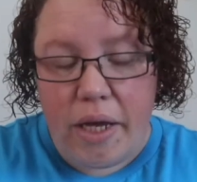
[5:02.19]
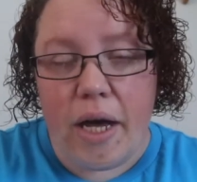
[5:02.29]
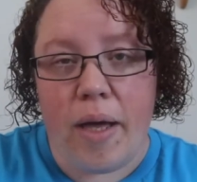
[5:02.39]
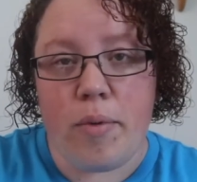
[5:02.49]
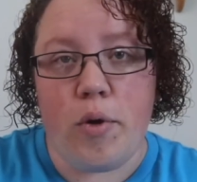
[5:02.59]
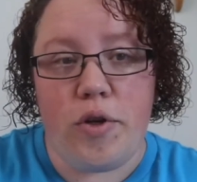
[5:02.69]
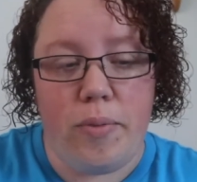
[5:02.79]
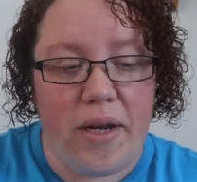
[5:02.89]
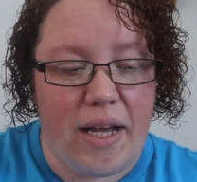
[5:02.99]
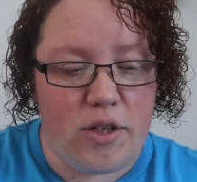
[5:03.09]
I'm going to
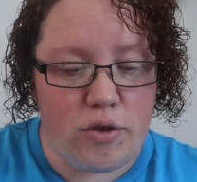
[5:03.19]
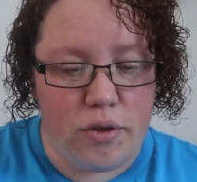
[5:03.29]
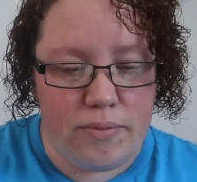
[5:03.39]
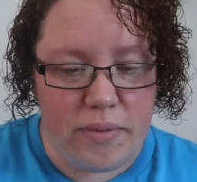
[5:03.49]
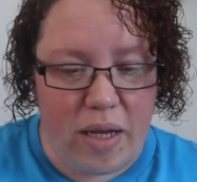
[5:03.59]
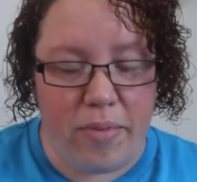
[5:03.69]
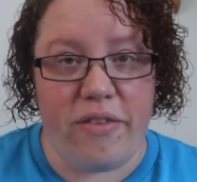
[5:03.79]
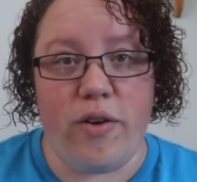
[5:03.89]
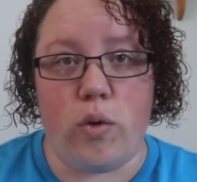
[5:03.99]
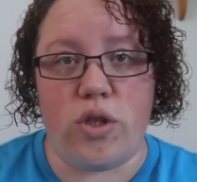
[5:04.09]
be natural, and my
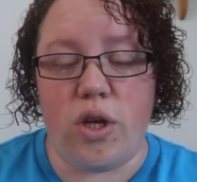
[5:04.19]
phone is